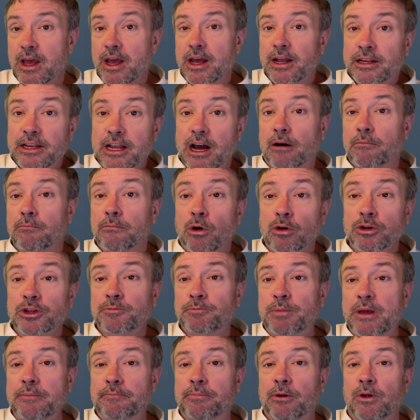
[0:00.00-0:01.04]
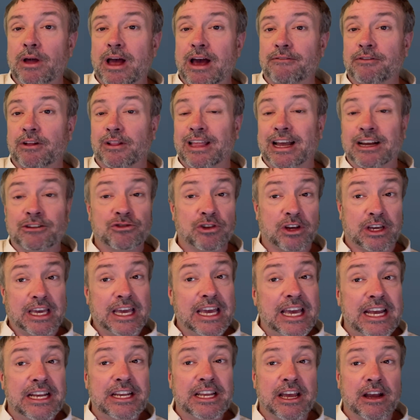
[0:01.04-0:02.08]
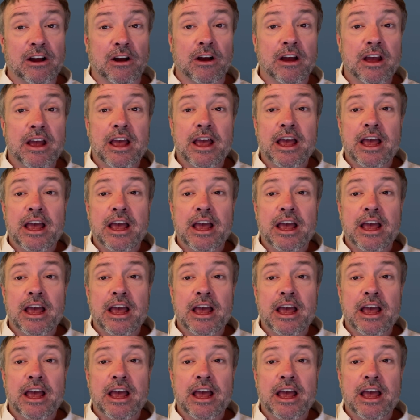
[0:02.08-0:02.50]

Now, most people have electric heat here,